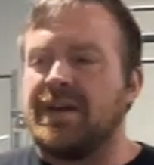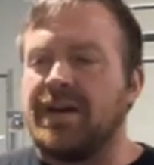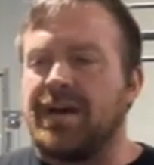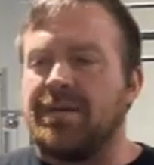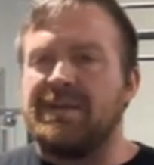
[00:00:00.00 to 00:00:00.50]

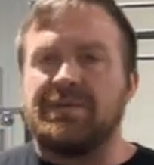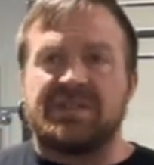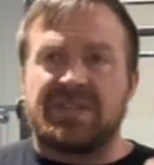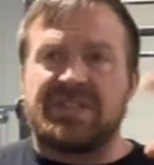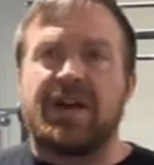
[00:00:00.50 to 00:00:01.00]
It was
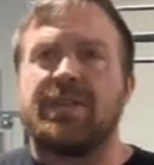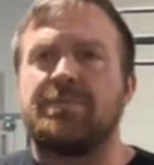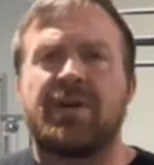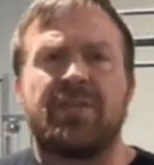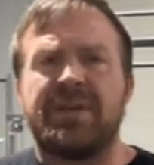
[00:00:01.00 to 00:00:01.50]
a solid
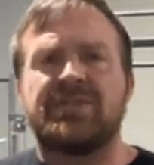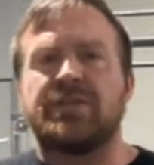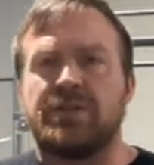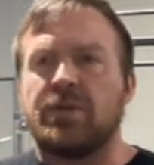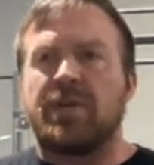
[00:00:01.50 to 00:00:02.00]
bar. They
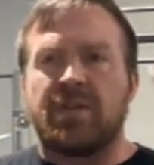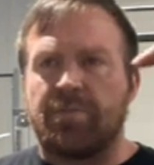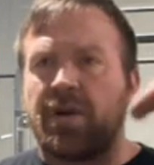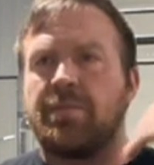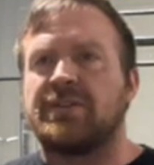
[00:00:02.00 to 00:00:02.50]
basically took one of their
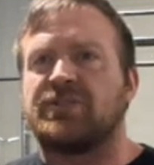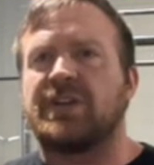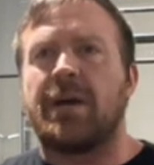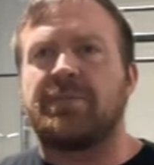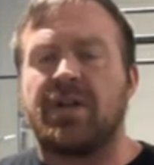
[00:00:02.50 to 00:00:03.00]
barbells,
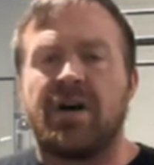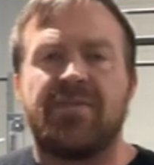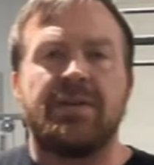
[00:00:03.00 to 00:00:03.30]
chopped it off.